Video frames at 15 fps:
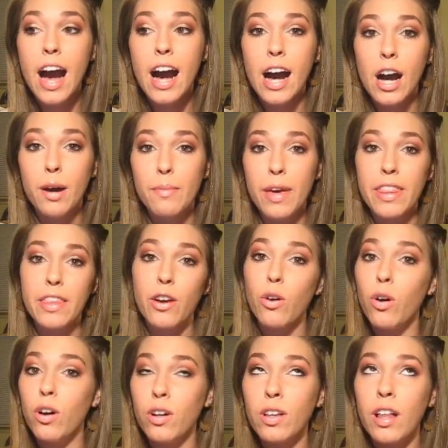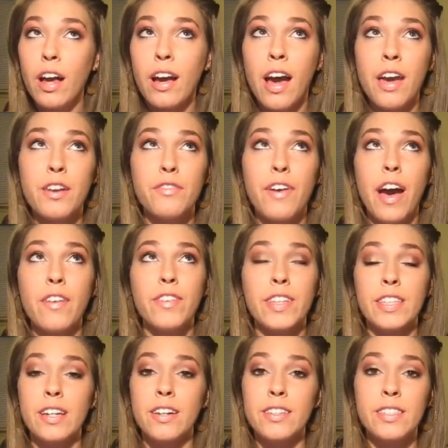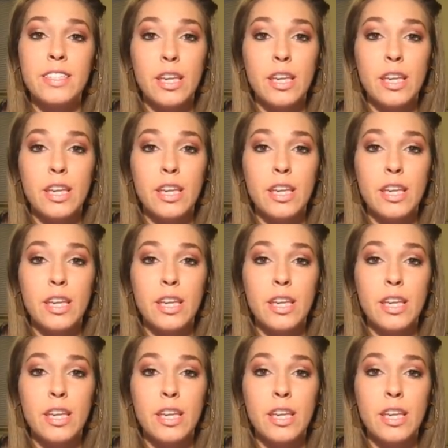Um, and they all kind of have like a